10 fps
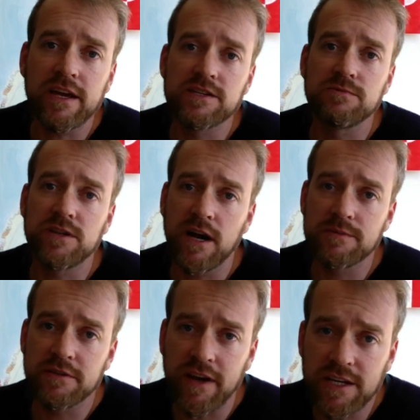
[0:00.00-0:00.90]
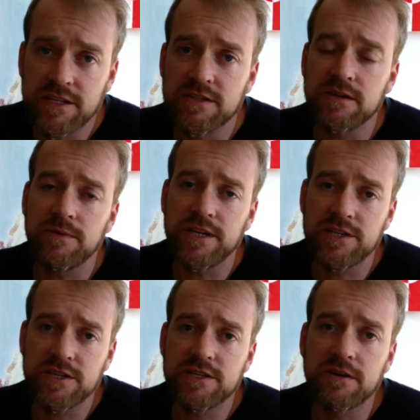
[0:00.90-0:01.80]
is with the observations that we
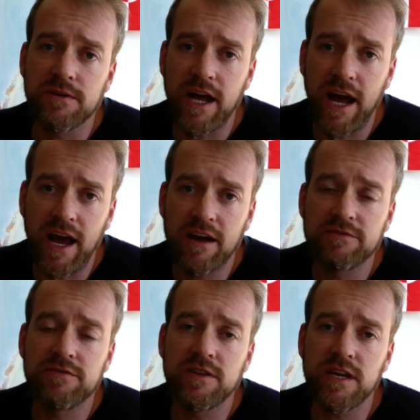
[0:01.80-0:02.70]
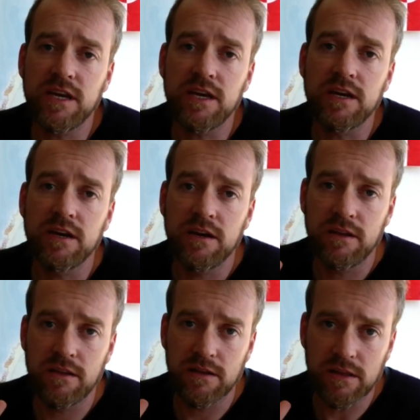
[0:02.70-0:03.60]
just don't have the
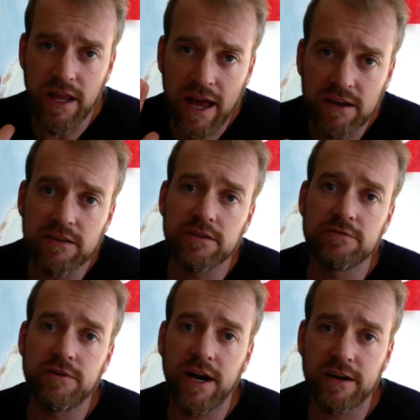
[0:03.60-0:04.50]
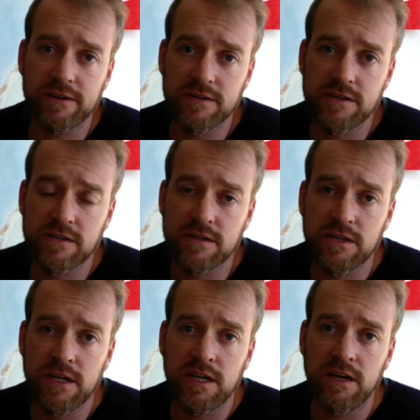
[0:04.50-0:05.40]
length of records
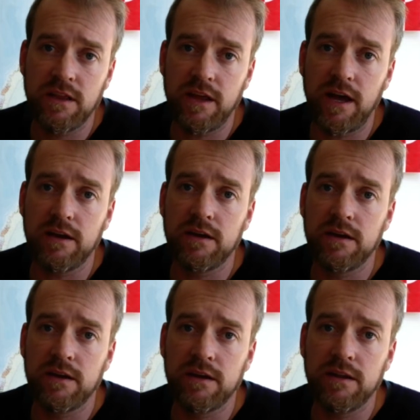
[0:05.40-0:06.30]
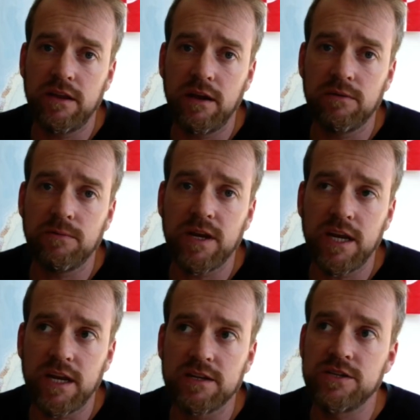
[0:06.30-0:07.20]
that we
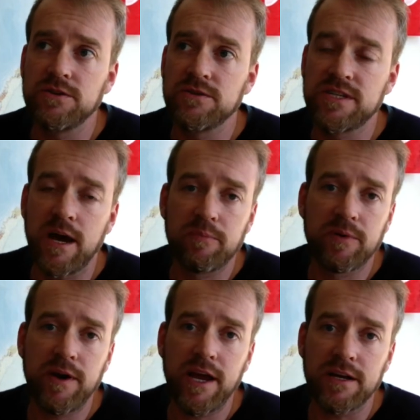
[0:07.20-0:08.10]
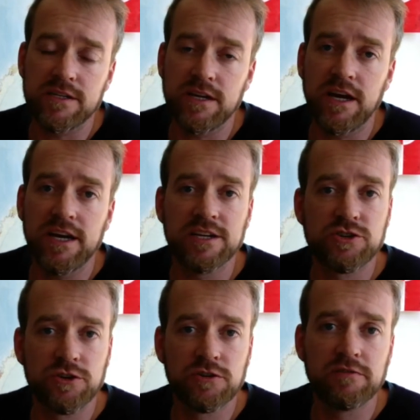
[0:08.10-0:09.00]
need to separate
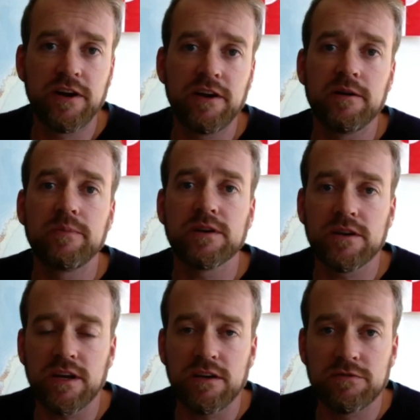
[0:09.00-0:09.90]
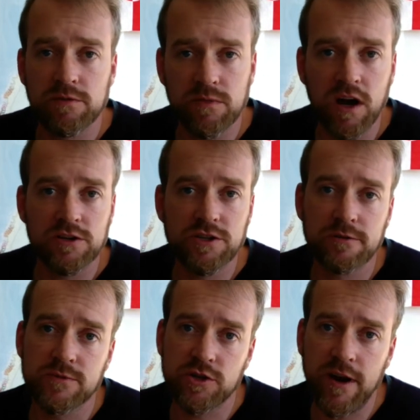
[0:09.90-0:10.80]
internal variability from
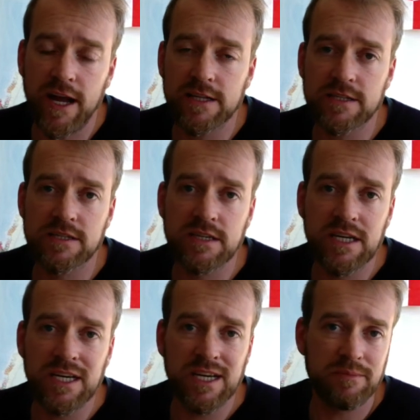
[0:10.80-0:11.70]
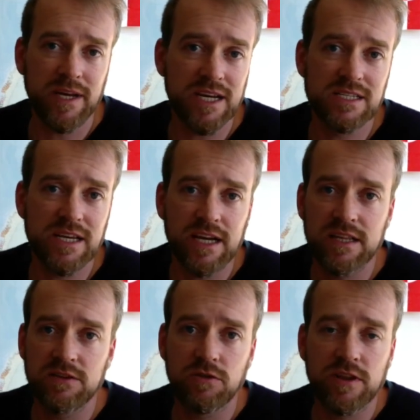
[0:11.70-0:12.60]
long-term trends, because like
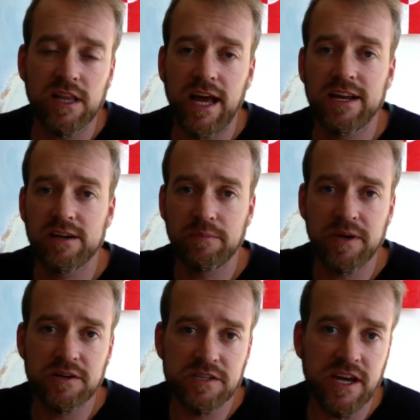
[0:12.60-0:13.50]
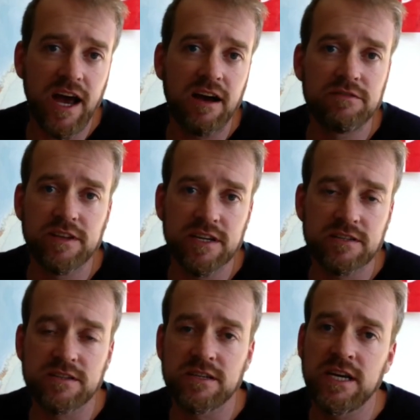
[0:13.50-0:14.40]
the North Atlantic appears to have
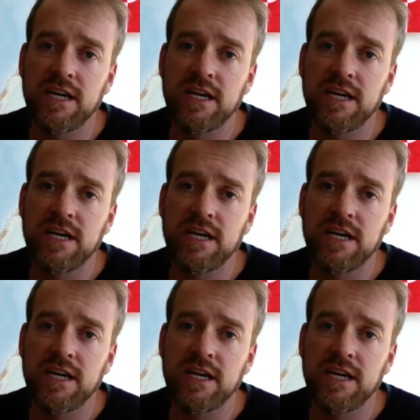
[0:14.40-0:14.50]
this